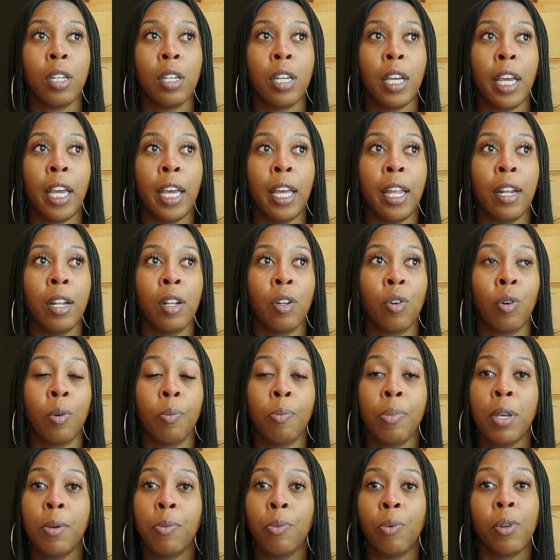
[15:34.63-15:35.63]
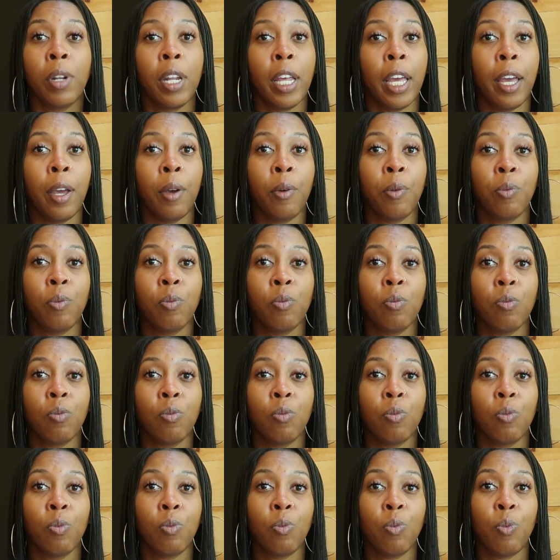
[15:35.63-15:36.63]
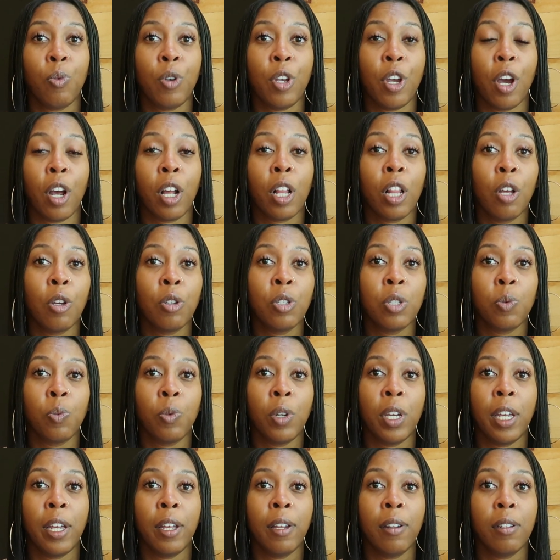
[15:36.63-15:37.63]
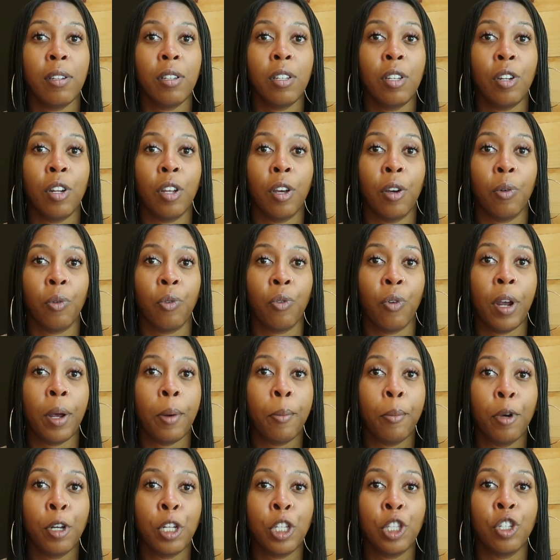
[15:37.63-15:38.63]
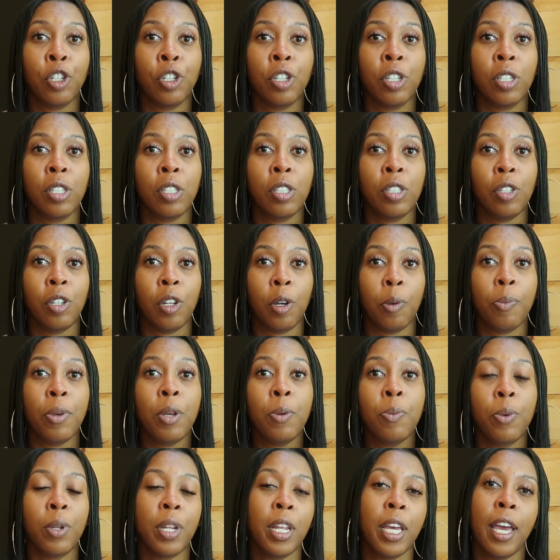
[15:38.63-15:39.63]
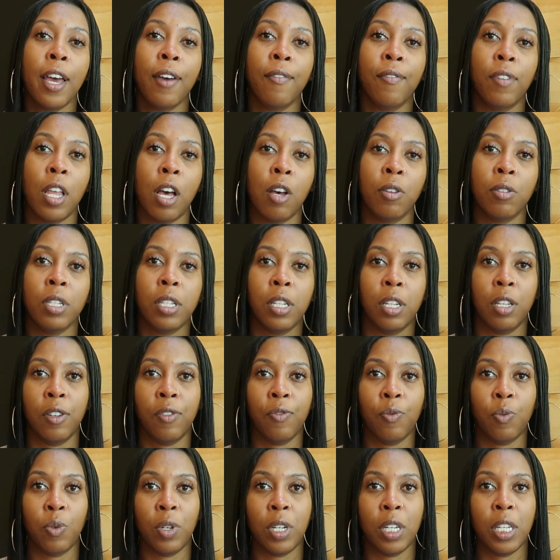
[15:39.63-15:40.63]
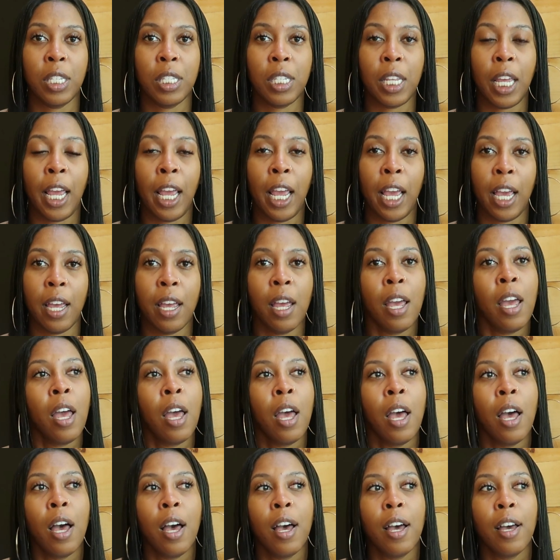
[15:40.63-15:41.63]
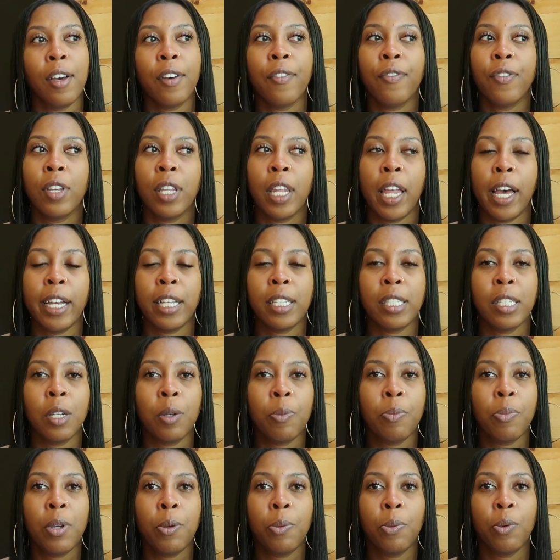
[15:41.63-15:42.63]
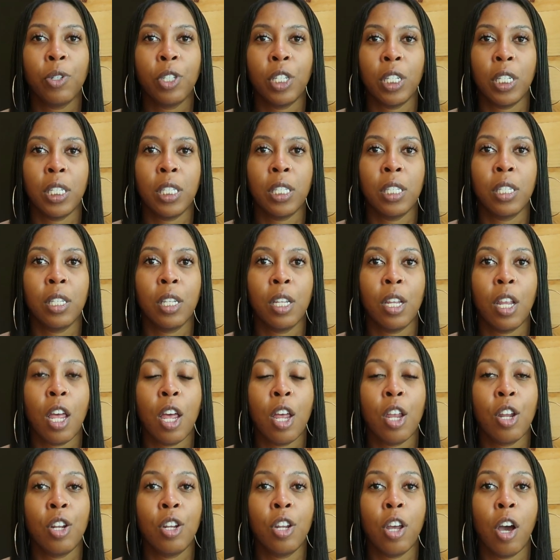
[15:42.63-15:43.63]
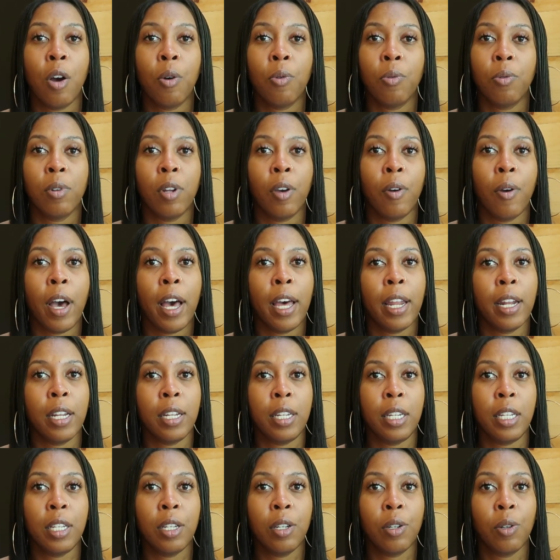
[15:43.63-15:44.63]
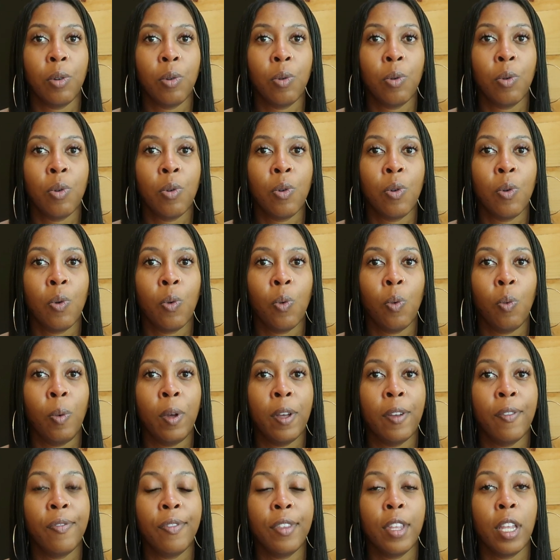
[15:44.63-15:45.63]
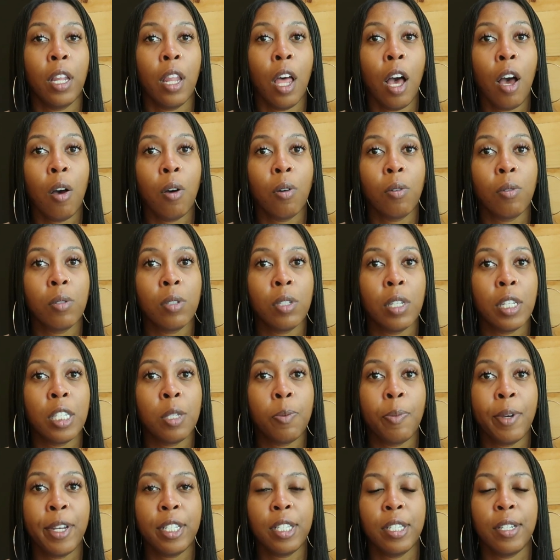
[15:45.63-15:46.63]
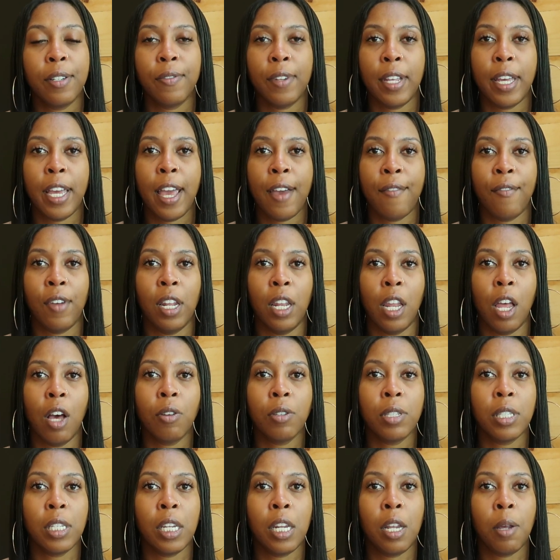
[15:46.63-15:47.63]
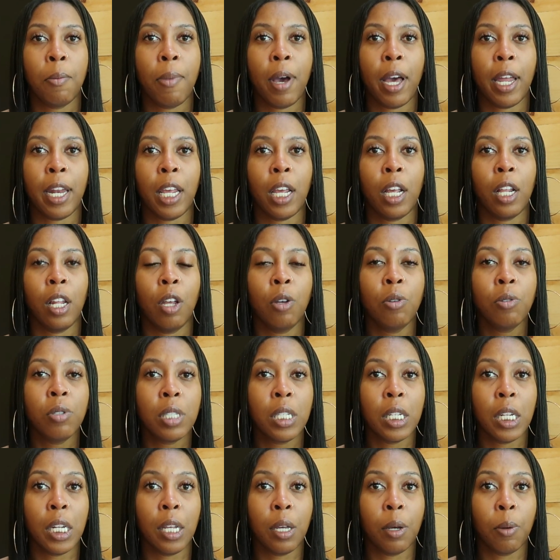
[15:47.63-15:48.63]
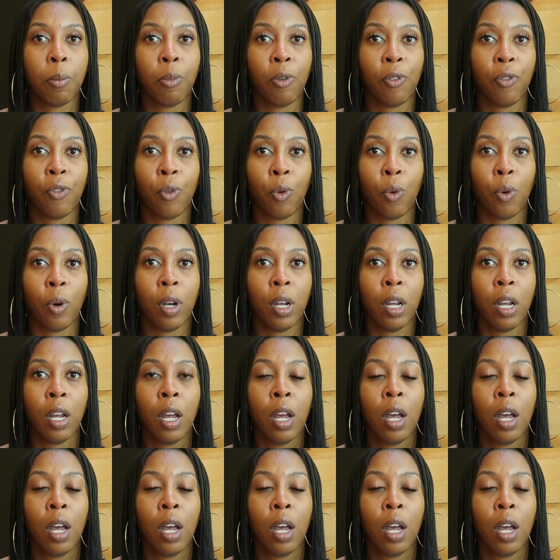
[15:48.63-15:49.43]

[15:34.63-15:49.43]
and or people that we are close with, you know, grandmothers, you know, people that have lost loved ones. And I feel like some people just don't know how to deal with the loss, especially if they haven't lost anybody close to them before.